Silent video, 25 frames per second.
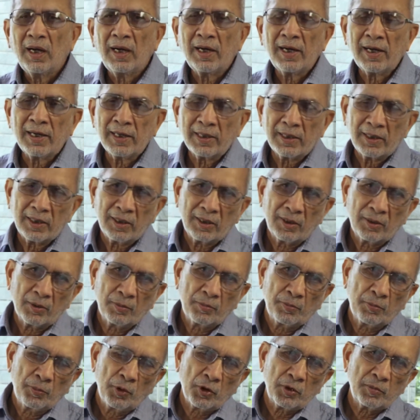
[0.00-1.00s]
And I
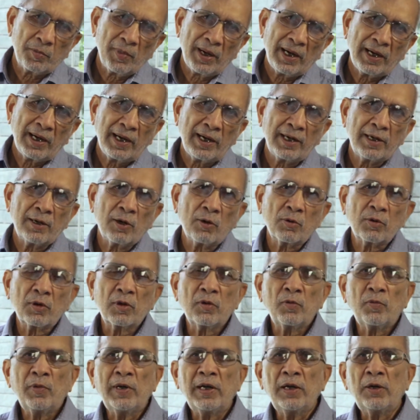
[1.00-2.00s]
put my head out
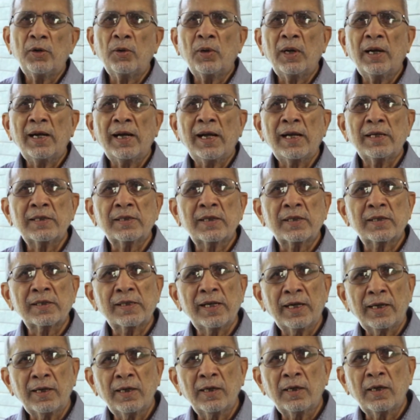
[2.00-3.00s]
of the window, and as the
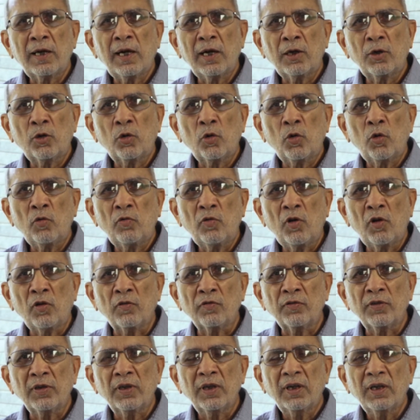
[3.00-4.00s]
second car drove
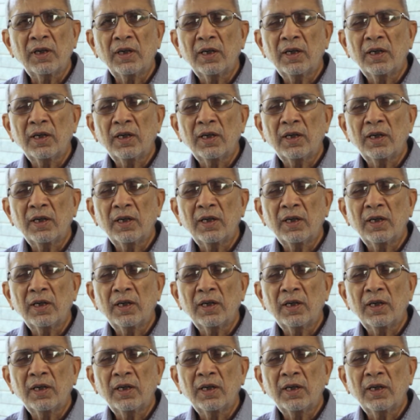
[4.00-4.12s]
off,